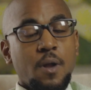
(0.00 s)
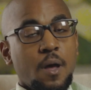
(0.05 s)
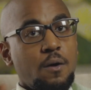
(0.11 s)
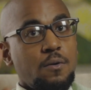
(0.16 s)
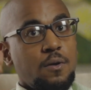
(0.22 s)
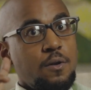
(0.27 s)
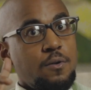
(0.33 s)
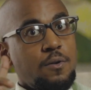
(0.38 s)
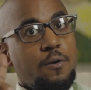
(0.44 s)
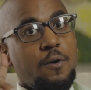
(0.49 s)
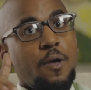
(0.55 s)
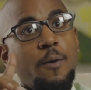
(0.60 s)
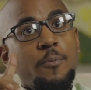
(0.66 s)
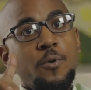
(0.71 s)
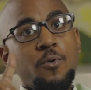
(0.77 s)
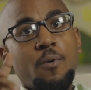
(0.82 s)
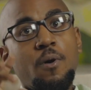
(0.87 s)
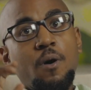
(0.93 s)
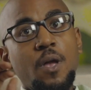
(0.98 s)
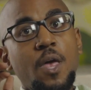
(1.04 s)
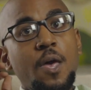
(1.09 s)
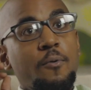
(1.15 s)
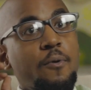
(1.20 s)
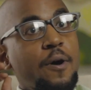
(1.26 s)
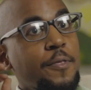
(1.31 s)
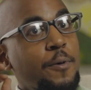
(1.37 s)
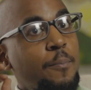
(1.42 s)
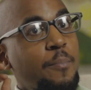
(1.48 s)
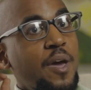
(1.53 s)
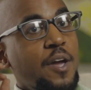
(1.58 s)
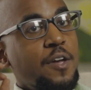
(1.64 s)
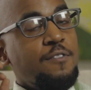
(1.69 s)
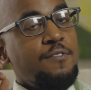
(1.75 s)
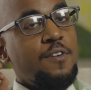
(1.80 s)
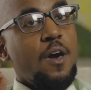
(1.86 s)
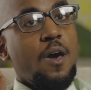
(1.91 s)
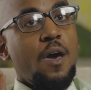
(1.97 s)
Now, don't get me wrong. While the
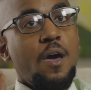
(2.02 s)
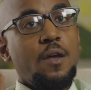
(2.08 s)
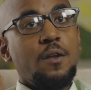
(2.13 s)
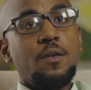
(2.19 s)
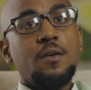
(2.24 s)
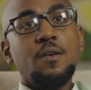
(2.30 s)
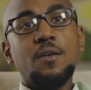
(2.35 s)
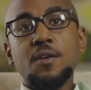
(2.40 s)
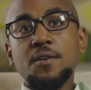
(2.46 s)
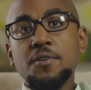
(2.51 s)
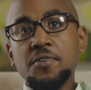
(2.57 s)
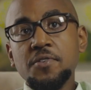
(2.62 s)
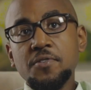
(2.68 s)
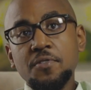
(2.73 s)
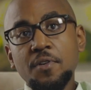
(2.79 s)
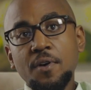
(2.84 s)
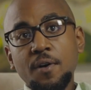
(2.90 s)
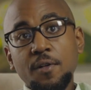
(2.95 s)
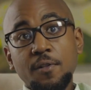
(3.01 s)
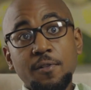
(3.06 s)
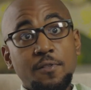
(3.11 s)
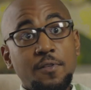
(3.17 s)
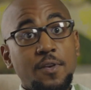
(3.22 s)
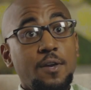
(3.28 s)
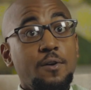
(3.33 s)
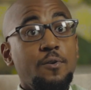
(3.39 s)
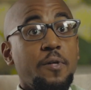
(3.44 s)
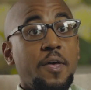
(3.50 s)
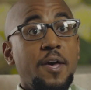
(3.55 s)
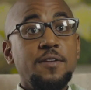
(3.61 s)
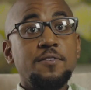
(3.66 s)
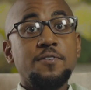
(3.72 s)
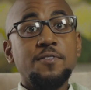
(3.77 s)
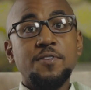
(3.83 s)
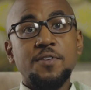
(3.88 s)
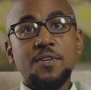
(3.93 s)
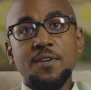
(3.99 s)
Bank of Guyana is the legal
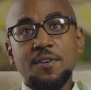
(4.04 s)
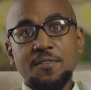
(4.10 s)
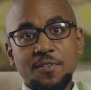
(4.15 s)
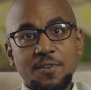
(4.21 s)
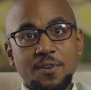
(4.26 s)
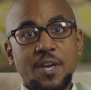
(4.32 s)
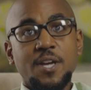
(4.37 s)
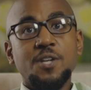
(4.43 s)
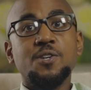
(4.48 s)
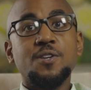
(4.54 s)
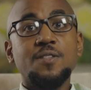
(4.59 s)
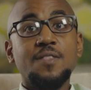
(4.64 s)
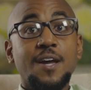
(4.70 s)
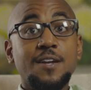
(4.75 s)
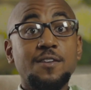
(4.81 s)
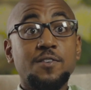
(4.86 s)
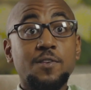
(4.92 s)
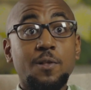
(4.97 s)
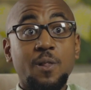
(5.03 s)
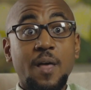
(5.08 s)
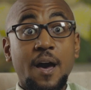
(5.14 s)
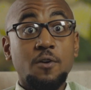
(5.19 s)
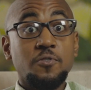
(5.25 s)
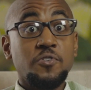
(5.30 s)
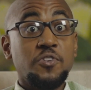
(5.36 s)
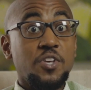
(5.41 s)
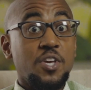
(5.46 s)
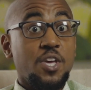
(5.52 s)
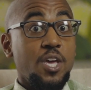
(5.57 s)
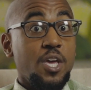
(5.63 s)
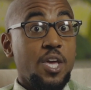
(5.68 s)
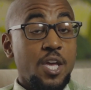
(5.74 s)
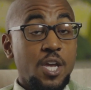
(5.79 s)
entity in the nation that is allowed to